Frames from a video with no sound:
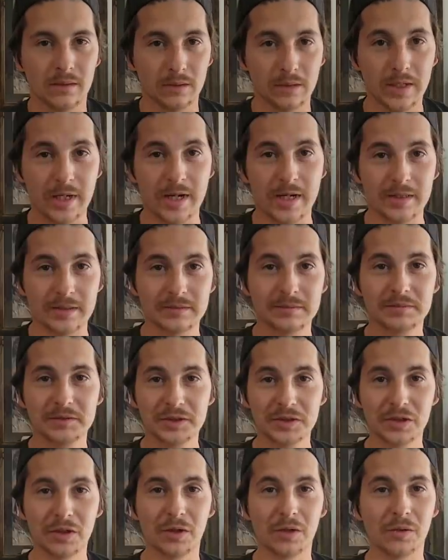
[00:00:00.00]
Okay,
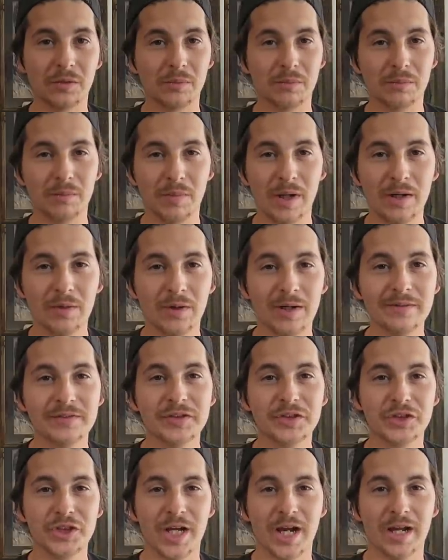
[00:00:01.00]
so my
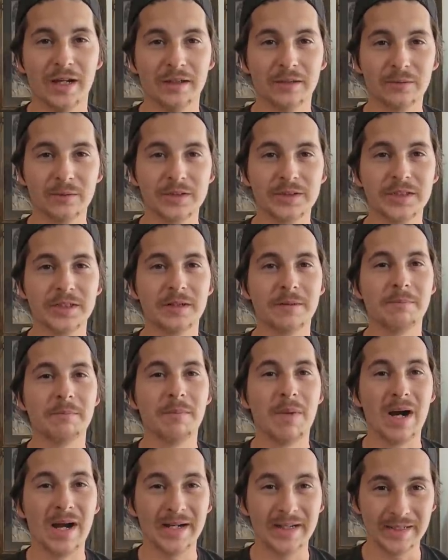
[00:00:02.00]
wife's Jadak was in a
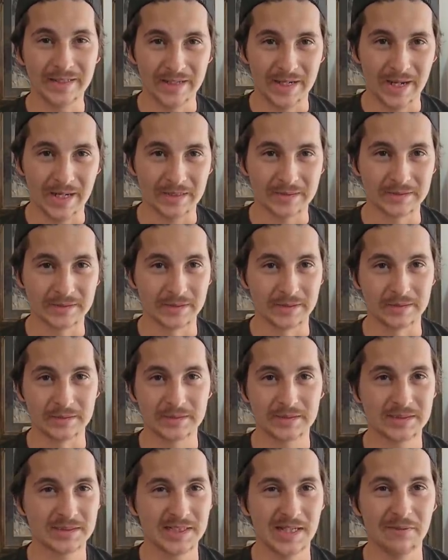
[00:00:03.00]
mining accident
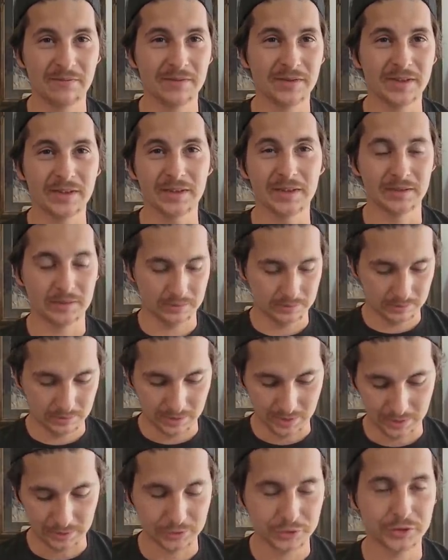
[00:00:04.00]

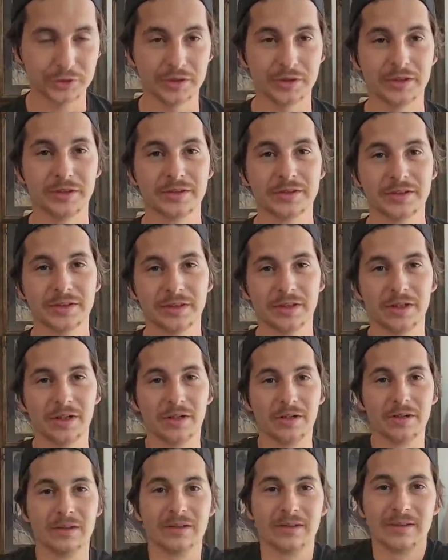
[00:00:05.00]
70-ish years
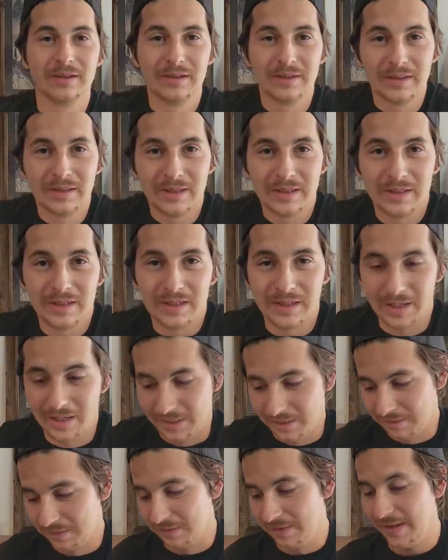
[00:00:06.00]
ago.
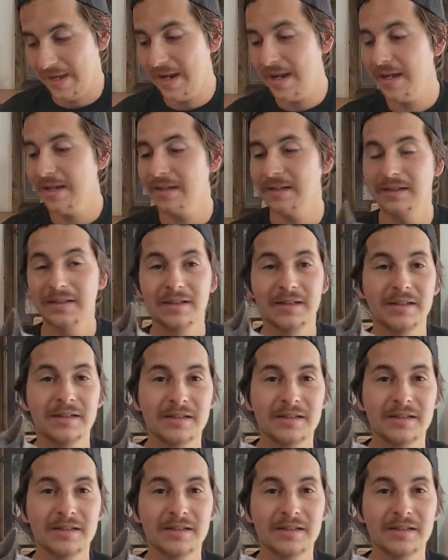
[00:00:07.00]
And that